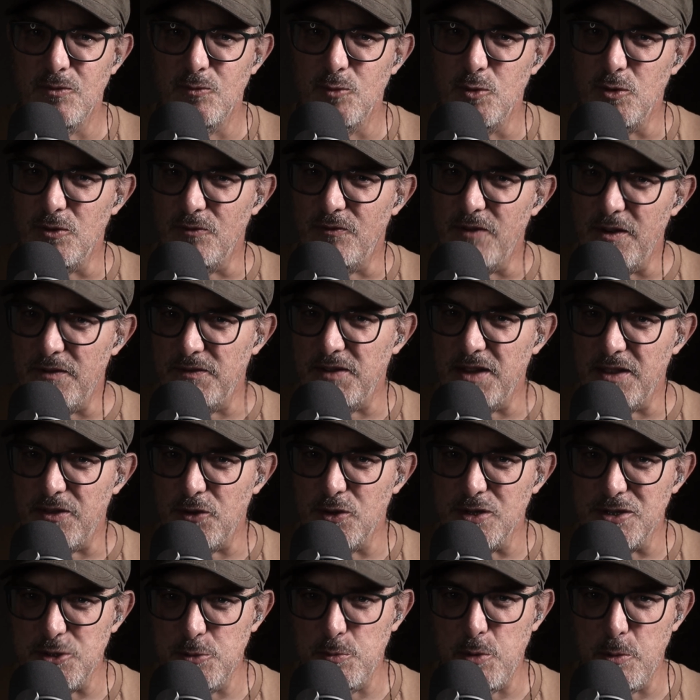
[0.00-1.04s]
Route
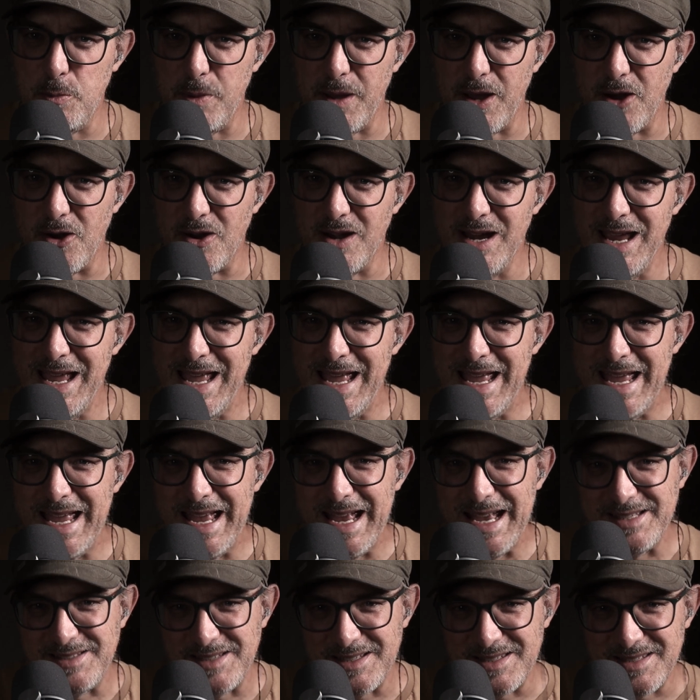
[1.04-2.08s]
53 superpower
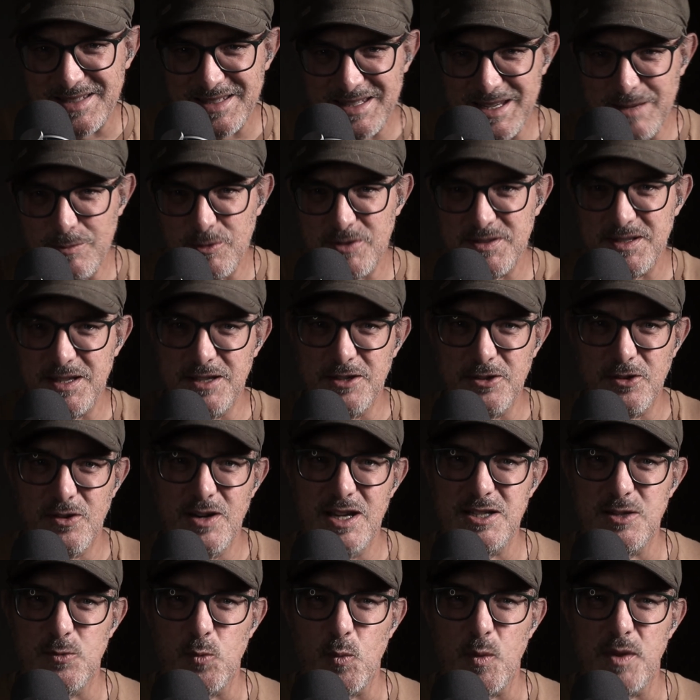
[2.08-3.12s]
is its seamless
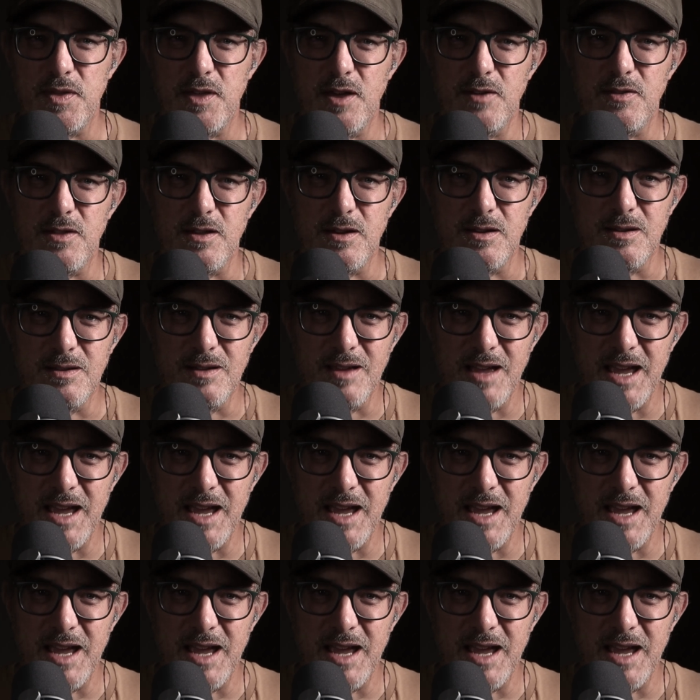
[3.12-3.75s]
integration with other